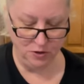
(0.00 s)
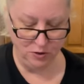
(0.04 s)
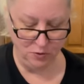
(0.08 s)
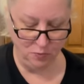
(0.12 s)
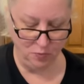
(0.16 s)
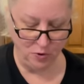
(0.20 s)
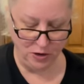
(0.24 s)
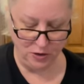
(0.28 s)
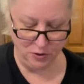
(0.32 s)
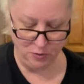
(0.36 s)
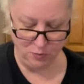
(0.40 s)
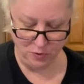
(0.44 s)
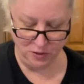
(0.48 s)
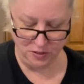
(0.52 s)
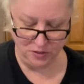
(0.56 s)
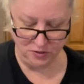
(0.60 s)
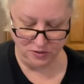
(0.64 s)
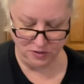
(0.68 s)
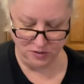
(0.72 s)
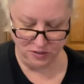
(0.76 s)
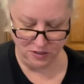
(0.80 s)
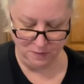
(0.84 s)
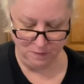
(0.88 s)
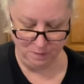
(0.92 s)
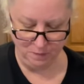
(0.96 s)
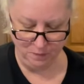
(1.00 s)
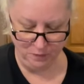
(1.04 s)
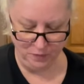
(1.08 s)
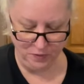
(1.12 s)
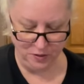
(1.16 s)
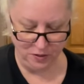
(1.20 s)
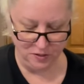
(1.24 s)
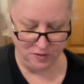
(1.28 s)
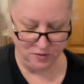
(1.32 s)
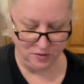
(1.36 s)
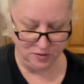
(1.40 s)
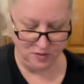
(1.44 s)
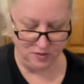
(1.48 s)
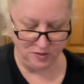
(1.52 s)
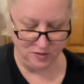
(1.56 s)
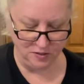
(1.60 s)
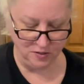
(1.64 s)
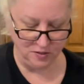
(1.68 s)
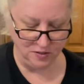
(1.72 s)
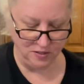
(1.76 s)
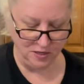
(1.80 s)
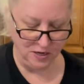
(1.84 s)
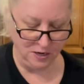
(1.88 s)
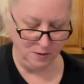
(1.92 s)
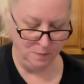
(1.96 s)
the wetter ones, that the
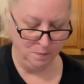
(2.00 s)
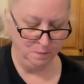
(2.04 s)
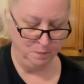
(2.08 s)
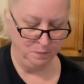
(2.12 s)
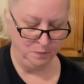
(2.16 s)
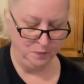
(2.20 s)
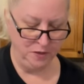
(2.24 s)
consistency,